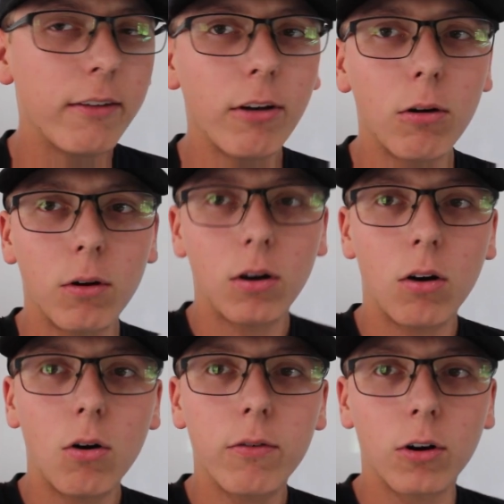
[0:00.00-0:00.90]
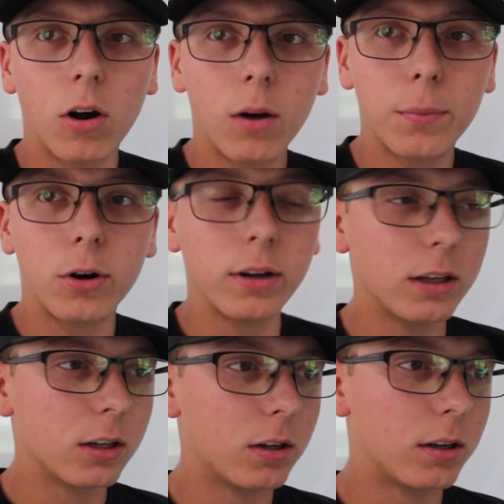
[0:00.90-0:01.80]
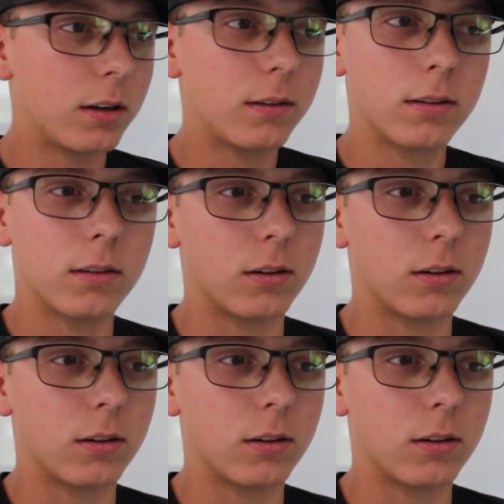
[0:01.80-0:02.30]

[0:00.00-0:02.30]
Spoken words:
felt overall pretty good.